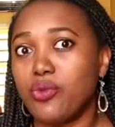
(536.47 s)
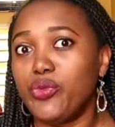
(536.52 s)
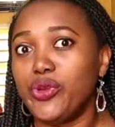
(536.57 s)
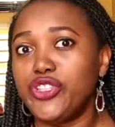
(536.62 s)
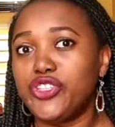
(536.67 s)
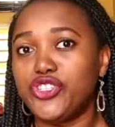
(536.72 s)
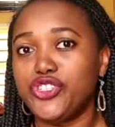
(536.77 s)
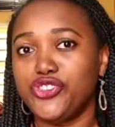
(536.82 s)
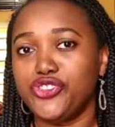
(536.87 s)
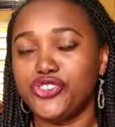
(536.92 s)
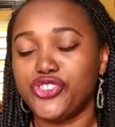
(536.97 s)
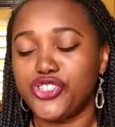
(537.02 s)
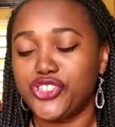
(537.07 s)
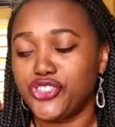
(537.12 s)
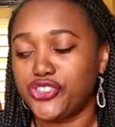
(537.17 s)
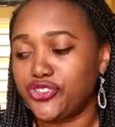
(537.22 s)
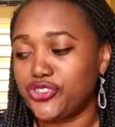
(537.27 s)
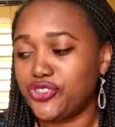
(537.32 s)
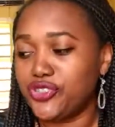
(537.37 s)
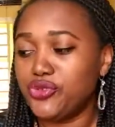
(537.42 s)
which you
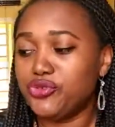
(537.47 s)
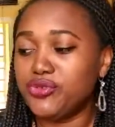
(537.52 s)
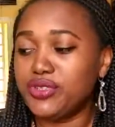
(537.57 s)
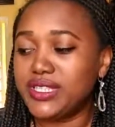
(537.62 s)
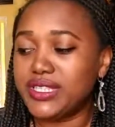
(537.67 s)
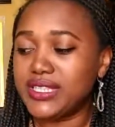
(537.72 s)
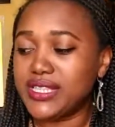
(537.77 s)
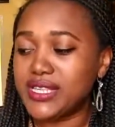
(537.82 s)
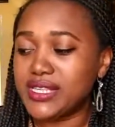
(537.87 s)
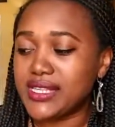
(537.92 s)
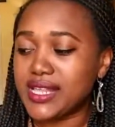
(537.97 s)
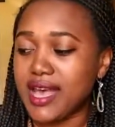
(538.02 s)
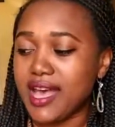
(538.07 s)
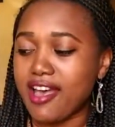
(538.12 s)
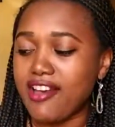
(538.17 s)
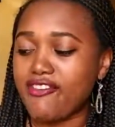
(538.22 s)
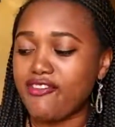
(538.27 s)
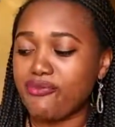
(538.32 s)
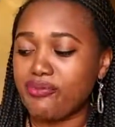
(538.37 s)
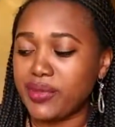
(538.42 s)
should, you will see that
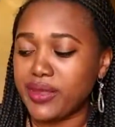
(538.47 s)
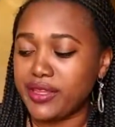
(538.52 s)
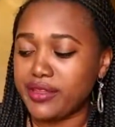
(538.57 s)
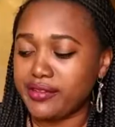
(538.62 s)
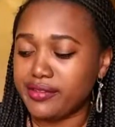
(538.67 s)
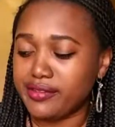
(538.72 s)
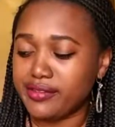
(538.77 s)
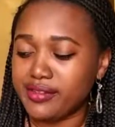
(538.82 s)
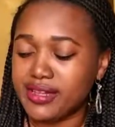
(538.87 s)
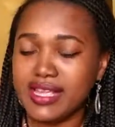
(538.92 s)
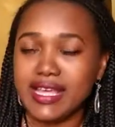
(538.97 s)
I've been